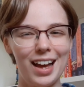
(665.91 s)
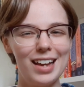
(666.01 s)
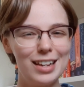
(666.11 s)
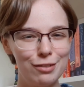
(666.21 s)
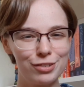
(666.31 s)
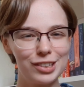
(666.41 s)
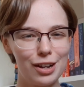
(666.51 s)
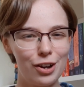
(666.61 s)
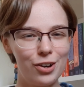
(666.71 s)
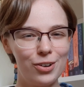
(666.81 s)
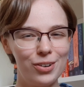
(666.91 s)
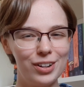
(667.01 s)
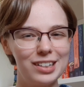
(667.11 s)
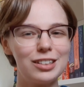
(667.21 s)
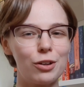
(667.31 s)
Even though
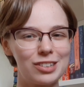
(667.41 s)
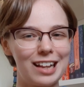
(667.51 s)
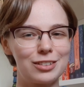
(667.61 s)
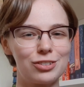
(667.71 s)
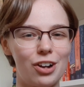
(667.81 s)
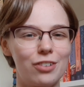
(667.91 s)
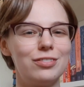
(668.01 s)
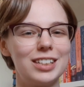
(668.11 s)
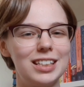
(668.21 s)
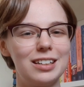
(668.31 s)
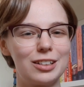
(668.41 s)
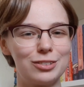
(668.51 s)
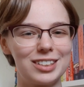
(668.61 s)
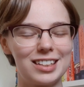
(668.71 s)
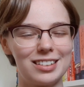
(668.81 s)
those letters aren't really
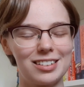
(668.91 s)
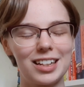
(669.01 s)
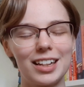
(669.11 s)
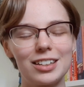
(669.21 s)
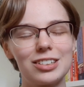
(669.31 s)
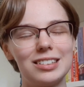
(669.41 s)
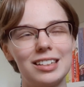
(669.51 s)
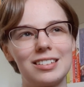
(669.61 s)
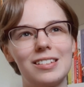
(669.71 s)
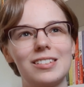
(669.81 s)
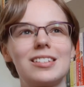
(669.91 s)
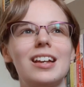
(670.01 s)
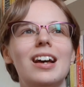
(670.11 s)
included in this collection, this is